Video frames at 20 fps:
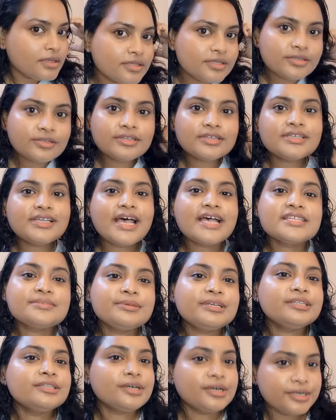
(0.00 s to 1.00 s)
So this has
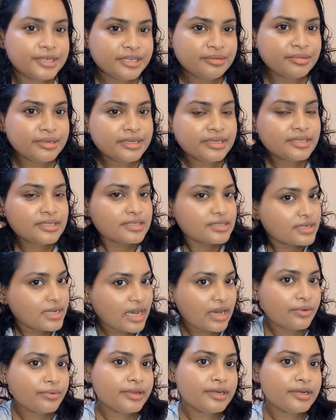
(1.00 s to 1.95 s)
been 30 minutes now,